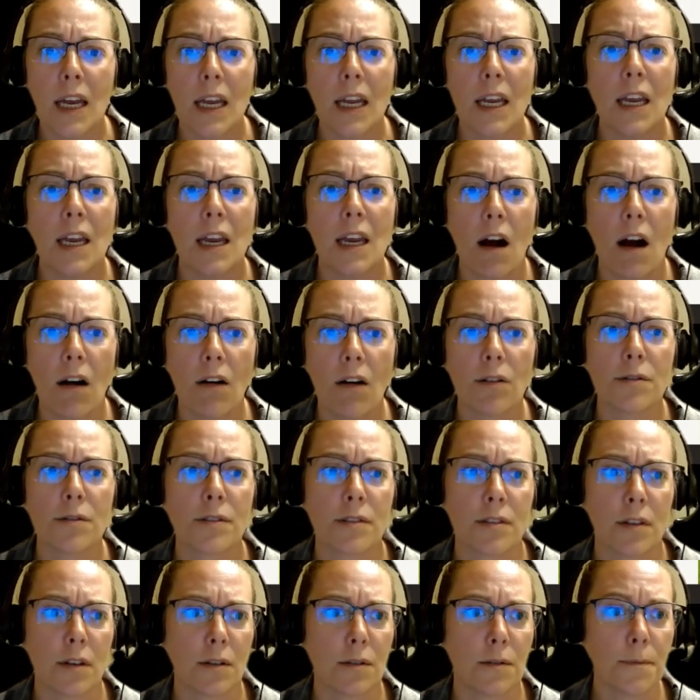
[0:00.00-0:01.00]
He
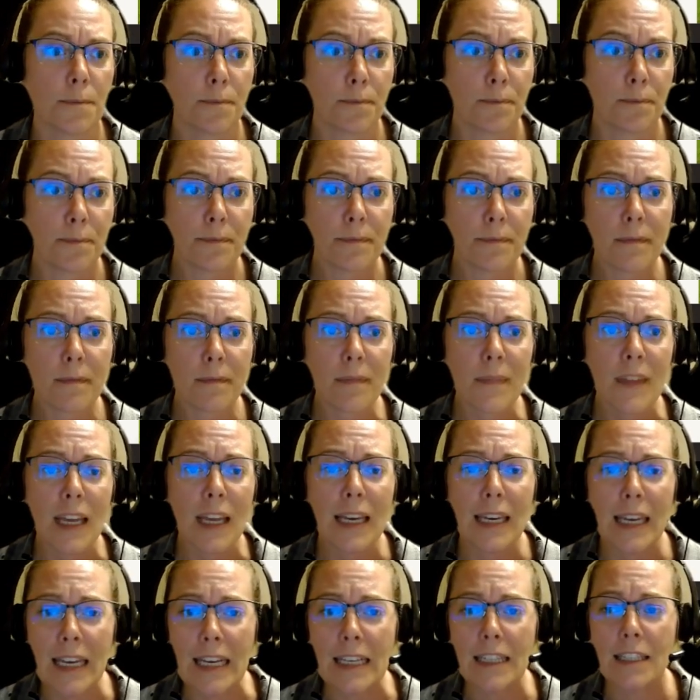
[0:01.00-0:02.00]
also
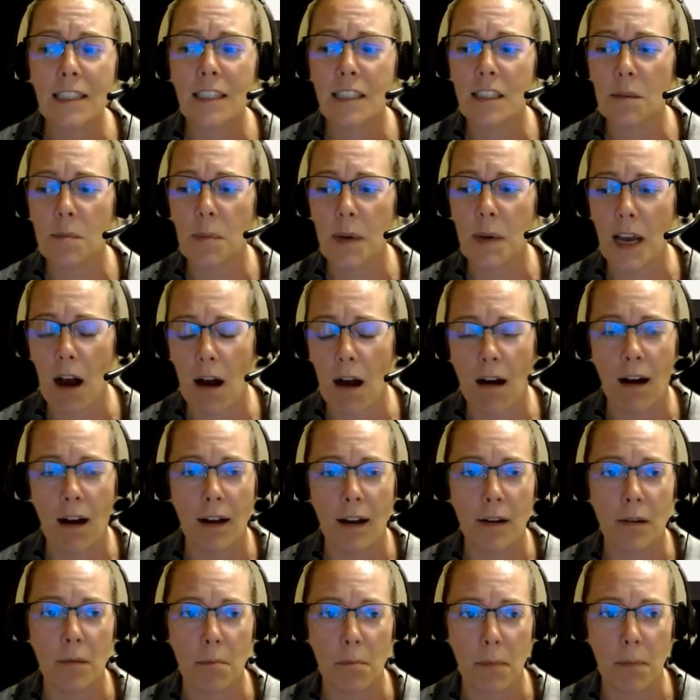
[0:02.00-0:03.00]
needs to be
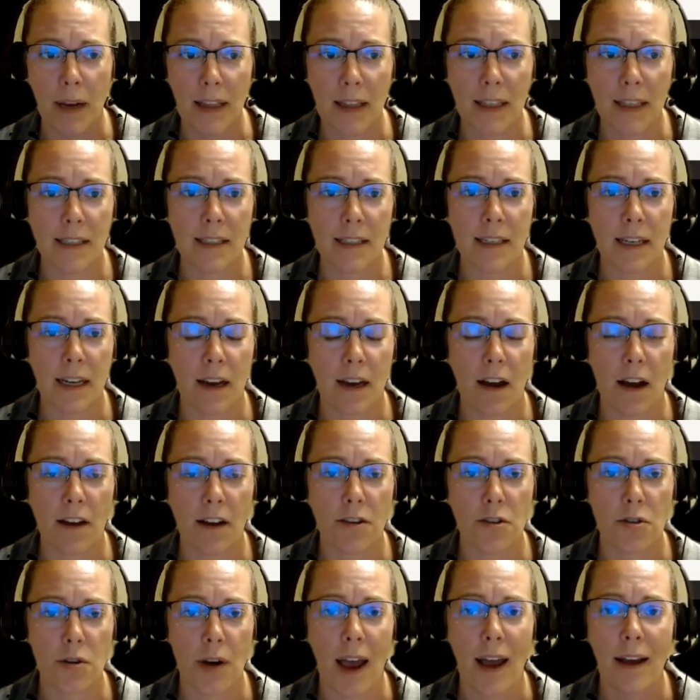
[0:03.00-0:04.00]
on my listing
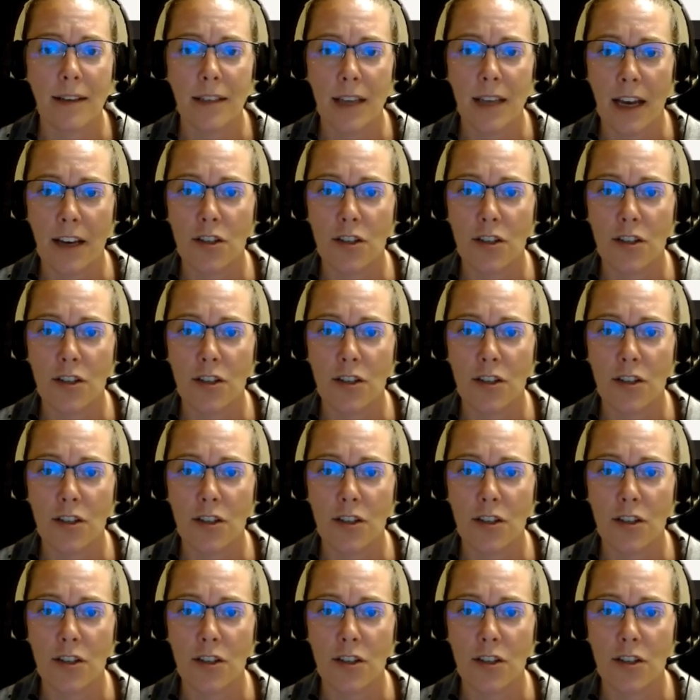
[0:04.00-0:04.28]
contract.